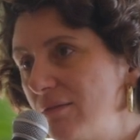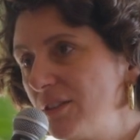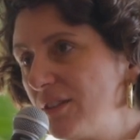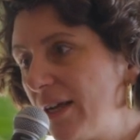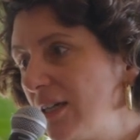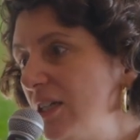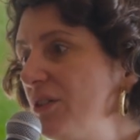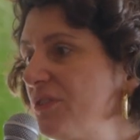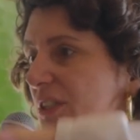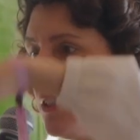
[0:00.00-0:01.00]
is like
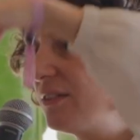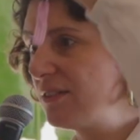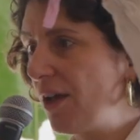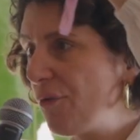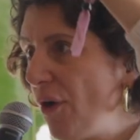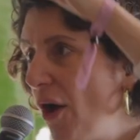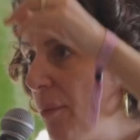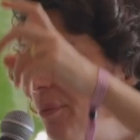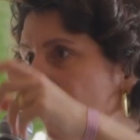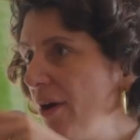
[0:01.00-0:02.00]
lifting itself
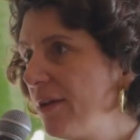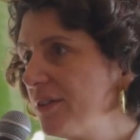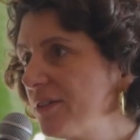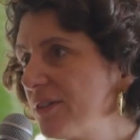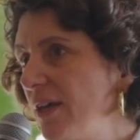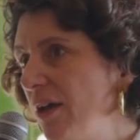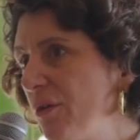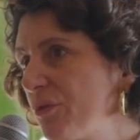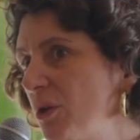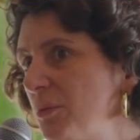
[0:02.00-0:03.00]
up and is kind
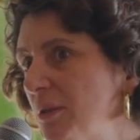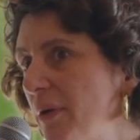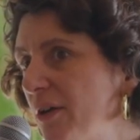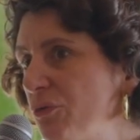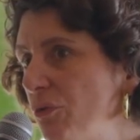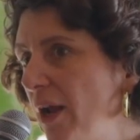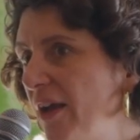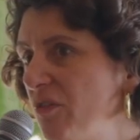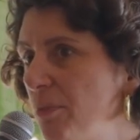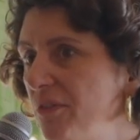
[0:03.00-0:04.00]
of coming back to life.